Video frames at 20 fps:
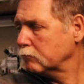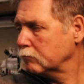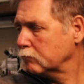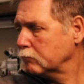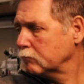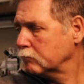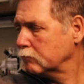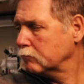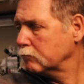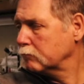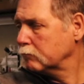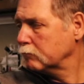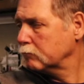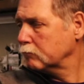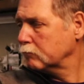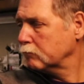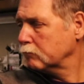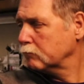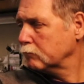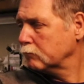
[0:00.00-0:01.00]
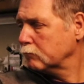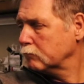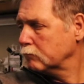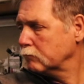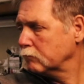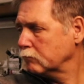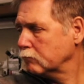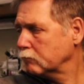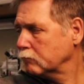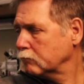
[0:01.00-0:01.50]

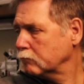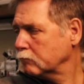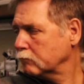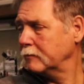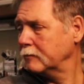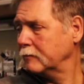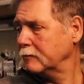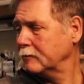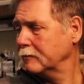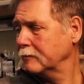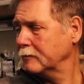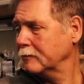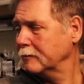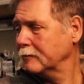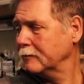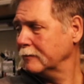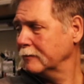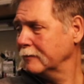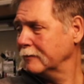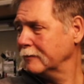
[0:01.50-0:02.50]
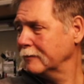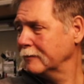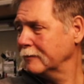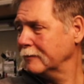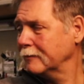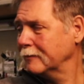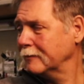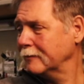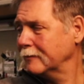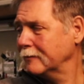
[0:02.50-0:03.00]

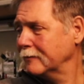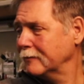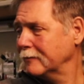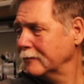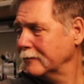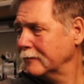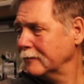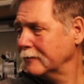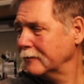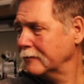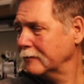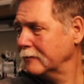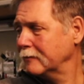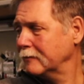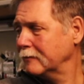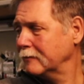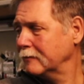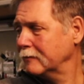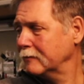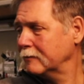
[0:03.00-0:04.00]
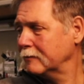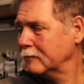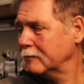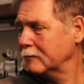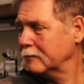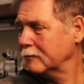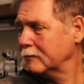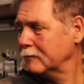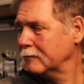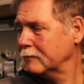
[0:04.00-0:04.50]

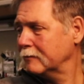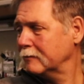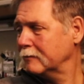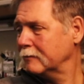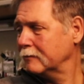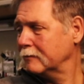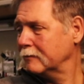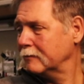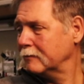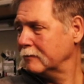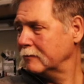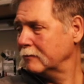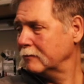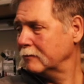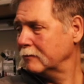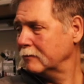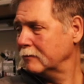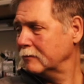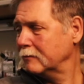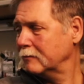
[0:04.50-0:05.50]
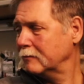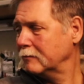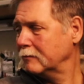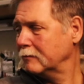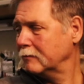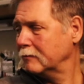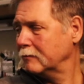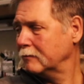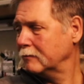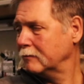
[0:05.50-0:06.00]

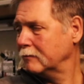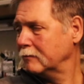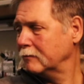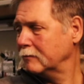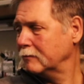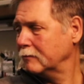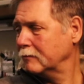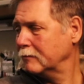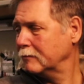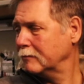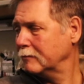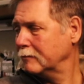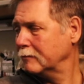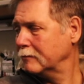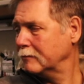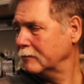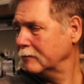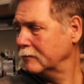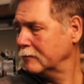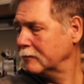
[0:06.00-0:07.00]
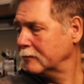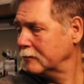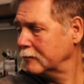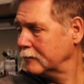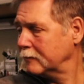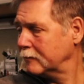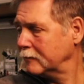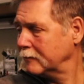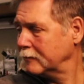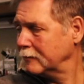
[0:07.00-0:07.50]

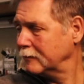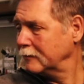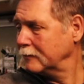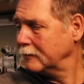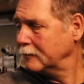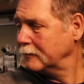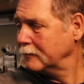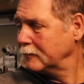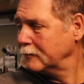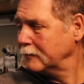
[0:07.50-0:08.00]
(silent)